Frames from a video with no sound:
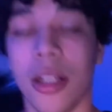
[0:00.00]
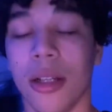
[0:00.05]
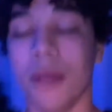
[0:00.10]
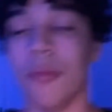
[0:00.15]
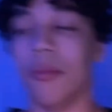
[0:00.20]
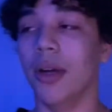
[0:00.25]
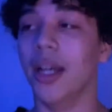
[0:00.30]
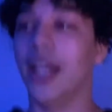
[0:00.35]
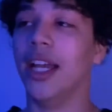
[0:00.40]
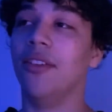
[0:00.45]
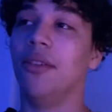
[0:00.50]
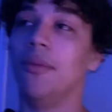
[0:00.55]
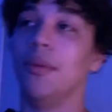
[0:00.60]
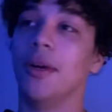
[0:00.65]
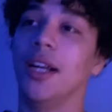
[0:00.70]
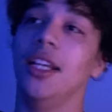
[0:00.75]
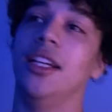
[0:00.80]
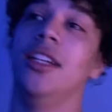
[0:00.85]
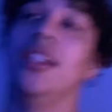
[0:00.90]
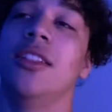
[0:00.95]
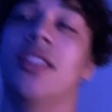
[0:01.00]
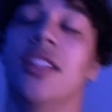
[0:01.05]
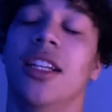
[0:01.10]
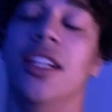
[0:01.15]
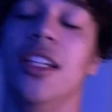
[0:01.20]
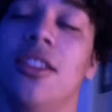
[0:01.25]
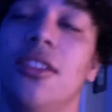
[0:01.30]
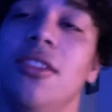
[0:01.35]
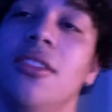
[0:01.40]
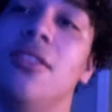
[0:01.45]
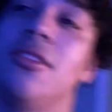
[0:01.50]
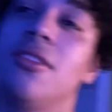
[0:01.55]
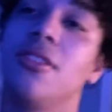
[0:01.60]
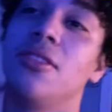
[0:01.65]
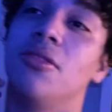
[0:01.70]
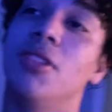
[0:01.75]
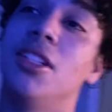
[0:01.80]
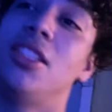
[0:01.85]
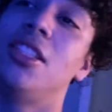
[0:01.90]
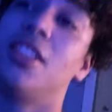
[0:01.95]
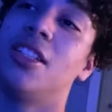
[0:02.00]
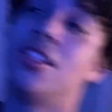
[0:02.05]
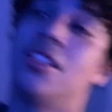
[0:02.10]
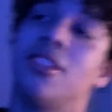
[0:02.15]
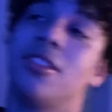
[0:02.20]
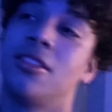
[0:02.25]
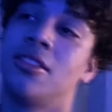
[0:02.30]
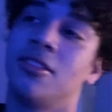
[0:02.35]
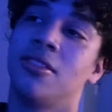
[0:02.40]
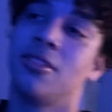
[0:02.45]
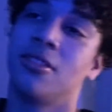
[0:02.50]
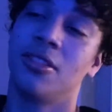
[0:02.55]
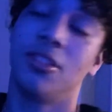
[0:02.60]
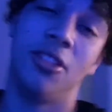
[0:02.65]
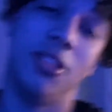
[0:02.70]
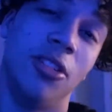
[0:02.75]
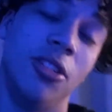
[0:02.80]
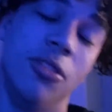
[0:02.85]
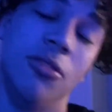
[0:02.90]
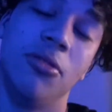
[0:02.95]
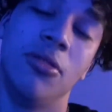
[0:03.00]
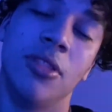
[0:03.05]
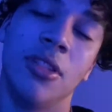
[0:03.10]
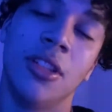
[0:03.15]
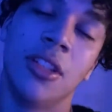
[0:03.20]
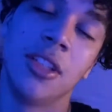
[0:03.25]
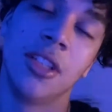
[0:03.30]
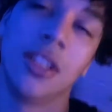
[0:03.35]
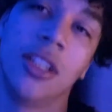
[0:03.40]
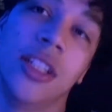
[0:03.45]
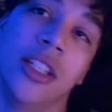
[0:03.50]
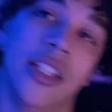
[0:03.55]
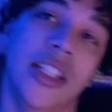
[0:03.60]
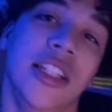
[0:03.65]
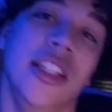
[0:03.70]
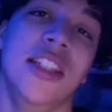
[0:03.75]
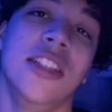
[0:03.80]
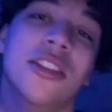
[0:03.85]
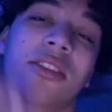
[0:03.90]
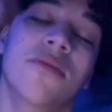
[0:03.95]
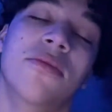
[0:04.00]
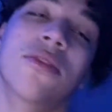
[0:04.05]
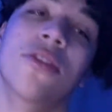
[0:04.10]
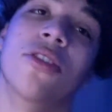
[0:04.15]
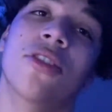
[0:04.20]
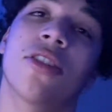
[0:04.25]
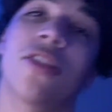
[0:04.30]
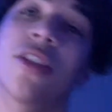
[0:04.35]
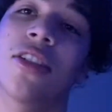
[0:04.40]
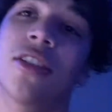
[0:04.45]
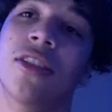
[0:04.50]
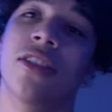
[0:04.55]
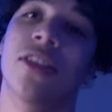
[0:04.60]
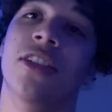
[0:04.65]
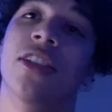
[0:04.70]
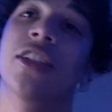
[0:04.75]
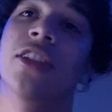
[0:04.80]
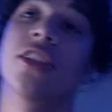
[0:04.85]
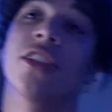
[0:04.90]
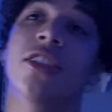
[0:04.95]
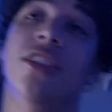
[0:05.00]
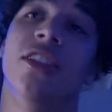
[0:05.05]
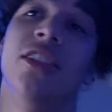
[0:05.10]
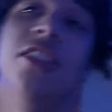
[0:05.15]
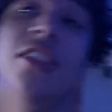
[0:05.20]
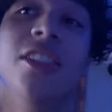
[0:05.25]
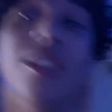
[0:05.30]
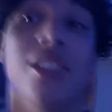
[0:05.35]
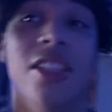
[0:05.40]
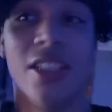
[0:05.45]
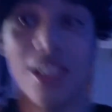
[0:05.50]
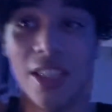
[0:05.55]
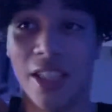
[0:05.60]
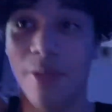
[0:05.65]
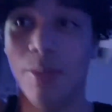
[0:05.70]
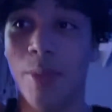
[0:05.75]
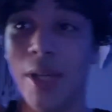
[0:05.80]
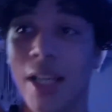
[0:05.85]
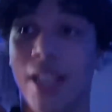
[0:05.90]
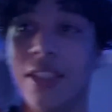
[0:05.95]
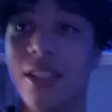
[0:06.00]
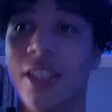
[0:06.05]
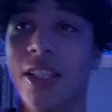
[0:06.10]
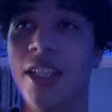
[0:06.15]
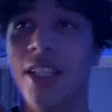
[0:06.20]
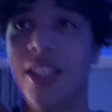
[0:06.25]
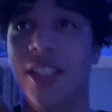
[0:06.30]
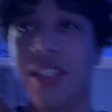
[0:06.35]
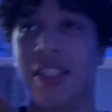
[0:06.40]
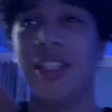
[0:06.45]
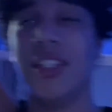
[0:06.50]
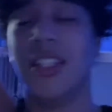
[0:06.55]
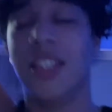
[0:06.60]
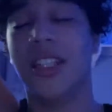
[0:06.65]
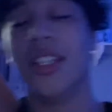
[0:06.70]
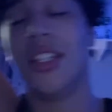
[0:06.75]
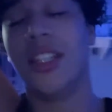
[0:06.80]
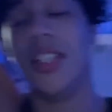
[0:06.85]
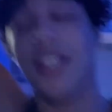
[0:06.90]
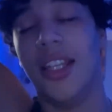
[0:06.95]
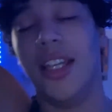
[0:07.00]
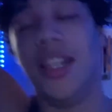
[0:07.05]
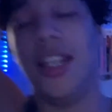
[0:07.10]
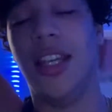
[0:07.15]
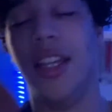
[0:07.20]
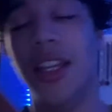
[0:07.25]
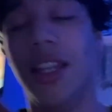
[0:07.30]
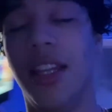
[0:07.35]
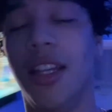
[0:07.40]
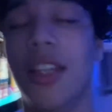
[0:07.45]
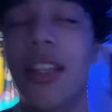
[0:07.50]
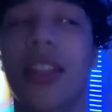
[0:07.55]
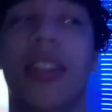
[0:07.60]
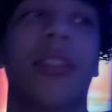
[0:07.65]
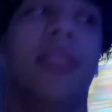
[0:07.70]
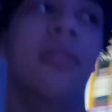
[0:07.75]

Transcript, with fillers: but everybody like quentin q he's in Florida. He just he's just getting back today, and